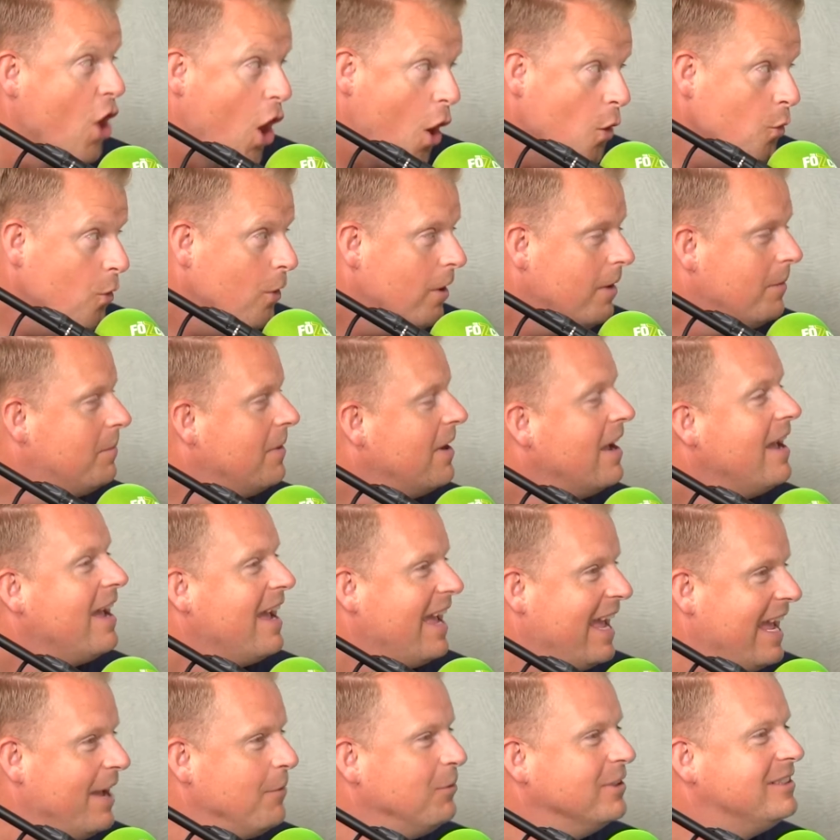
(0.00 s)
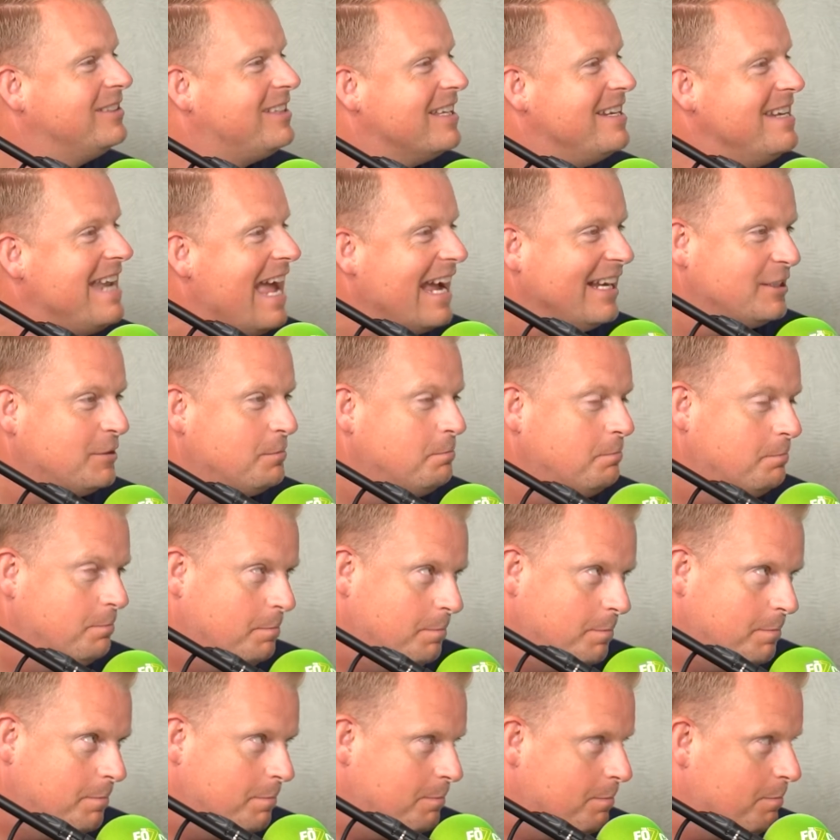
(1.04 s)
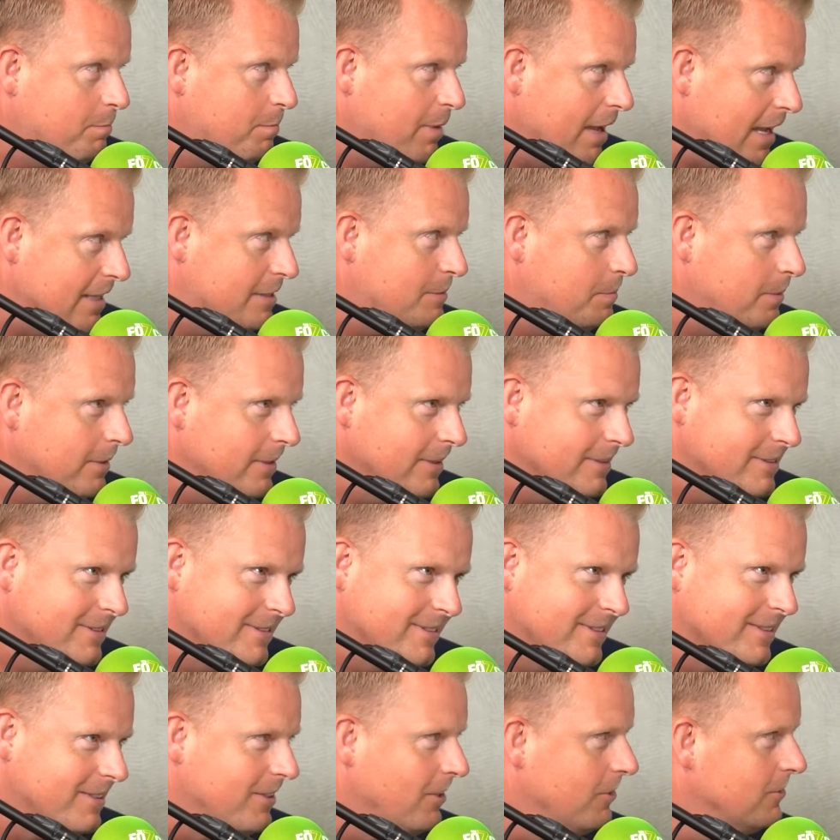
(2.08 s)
No, he was the next best person to